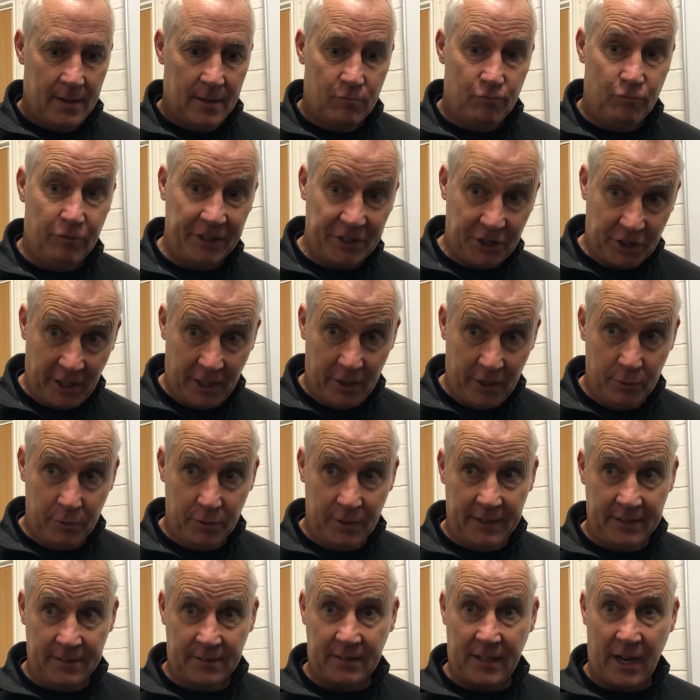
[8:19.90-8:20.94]
Richo
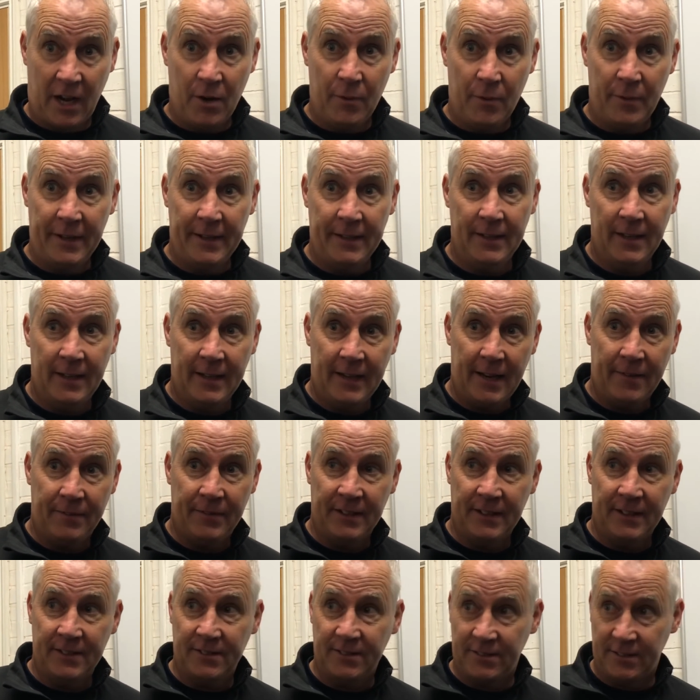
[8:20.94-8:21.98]
is going and having
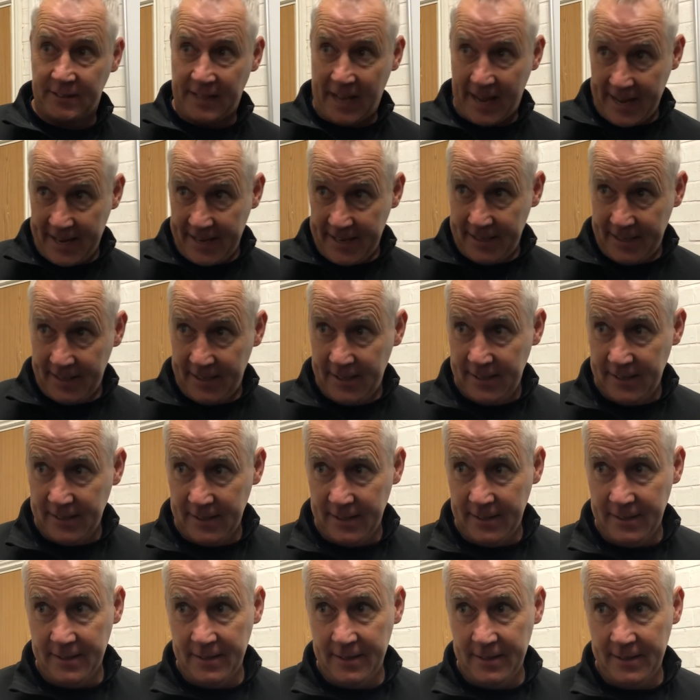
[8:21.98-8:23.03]
a scan.
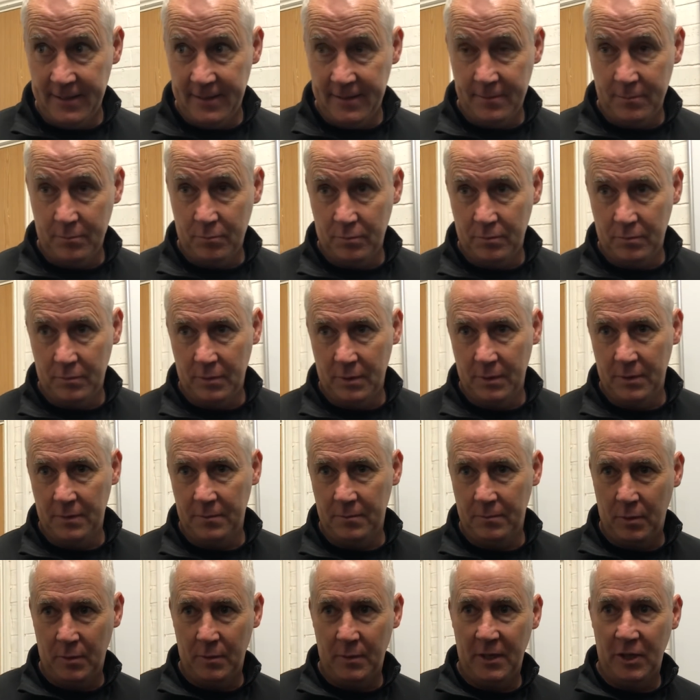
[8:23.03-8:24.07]
We're
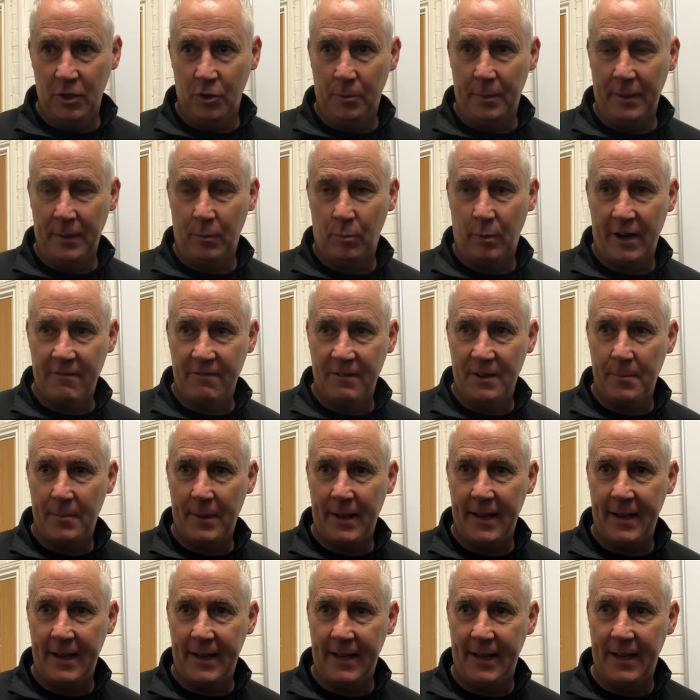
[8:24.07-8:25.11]
a little bit wary
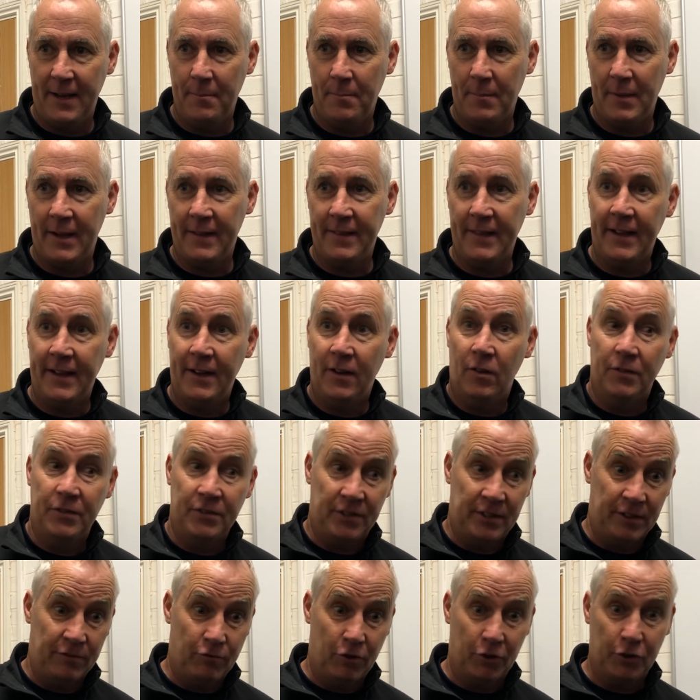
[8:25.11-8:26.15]
about him, and then
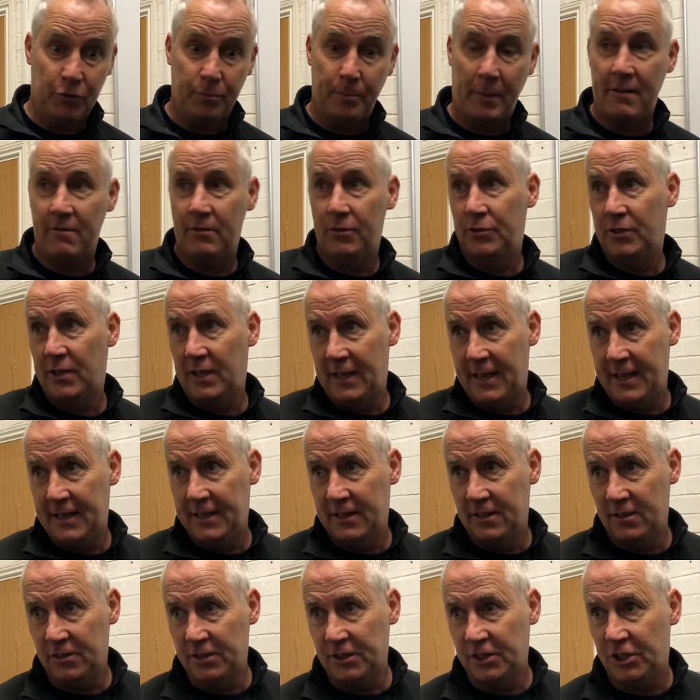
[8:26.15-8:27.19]
obviously Ross Barrows that
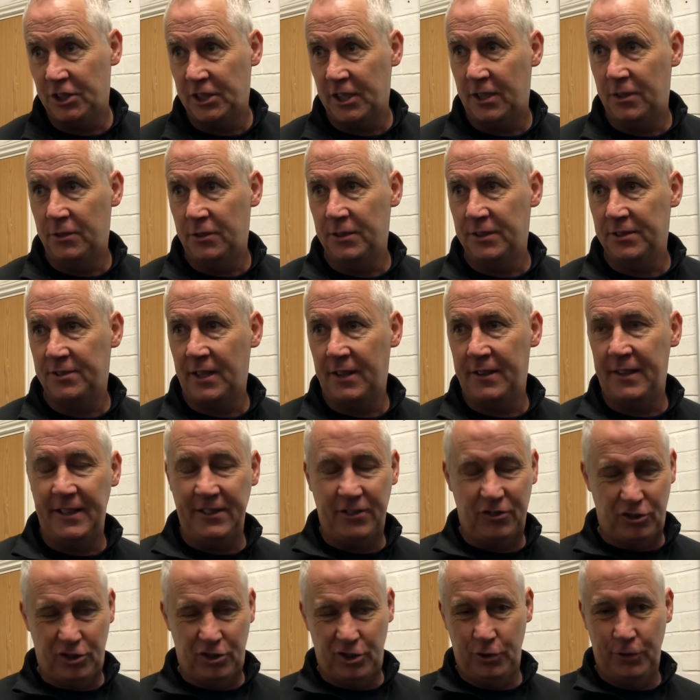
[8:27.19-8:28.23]
landed on his shoulder. So there's
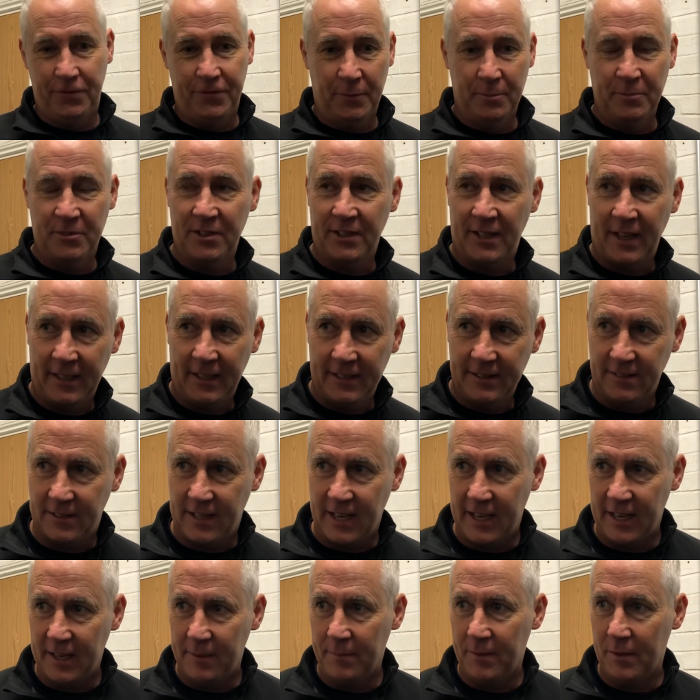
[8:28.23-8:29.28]
2 from today's
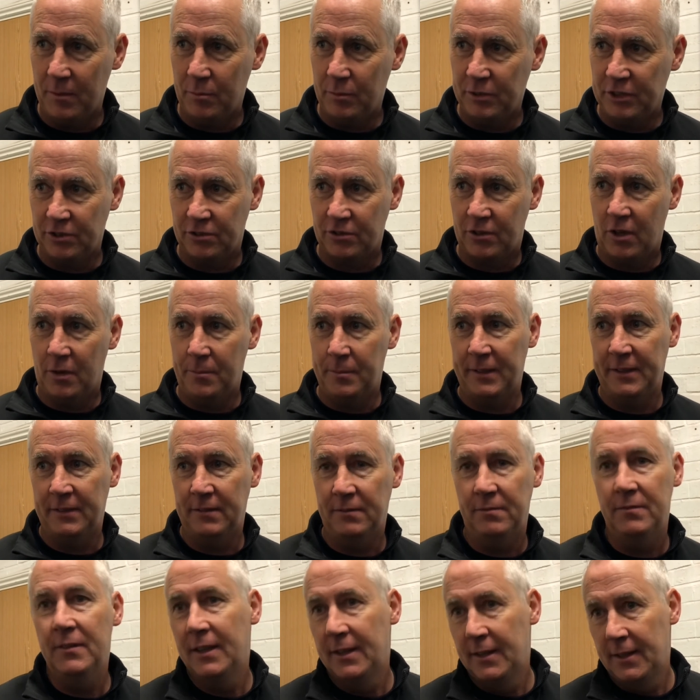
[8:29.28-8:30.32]
game that we just got to
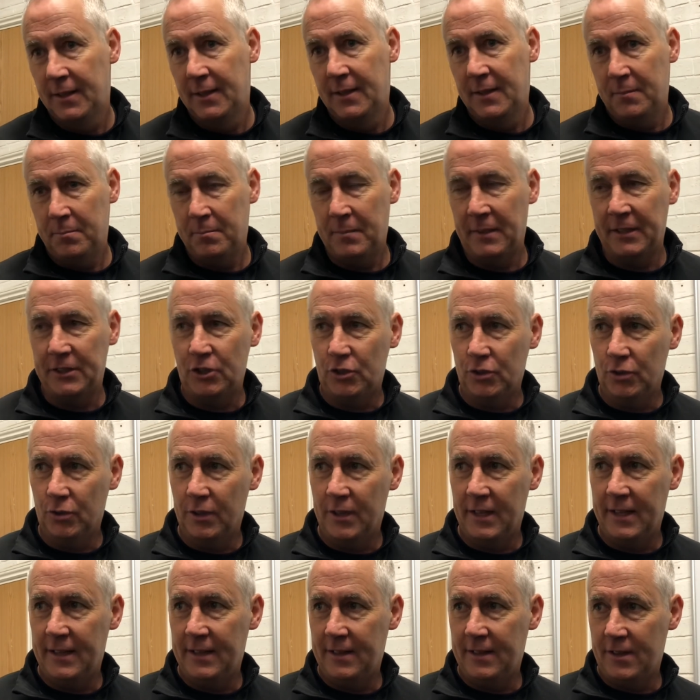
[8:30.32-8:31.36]
make sure
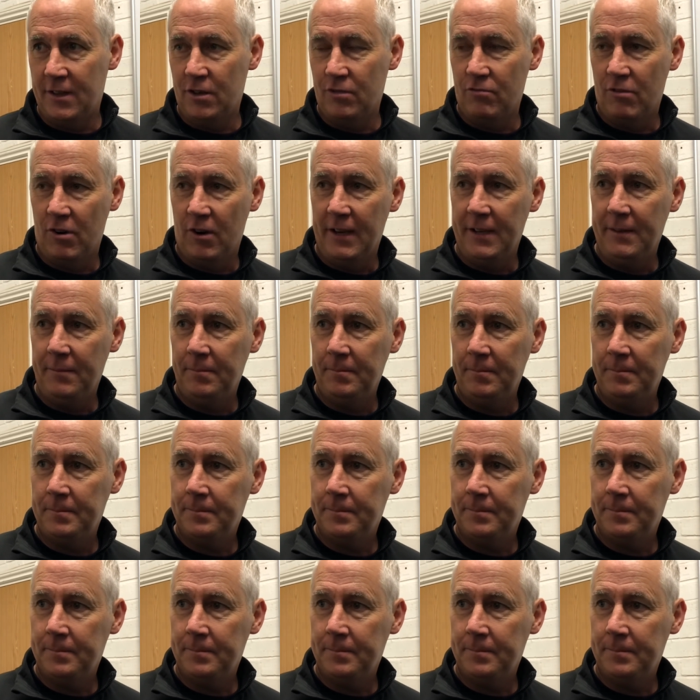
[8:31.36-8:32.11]
they're right.